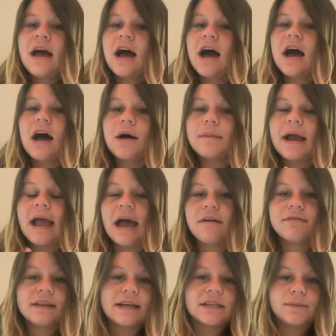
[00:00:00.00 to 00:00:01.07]
I
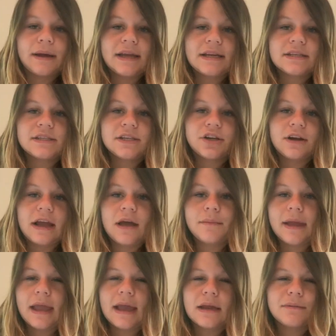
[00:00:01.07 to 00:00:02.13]
have linked my
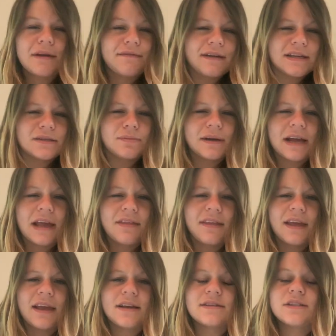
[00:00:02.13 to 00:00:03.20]
Instagram and my Facebook, I think.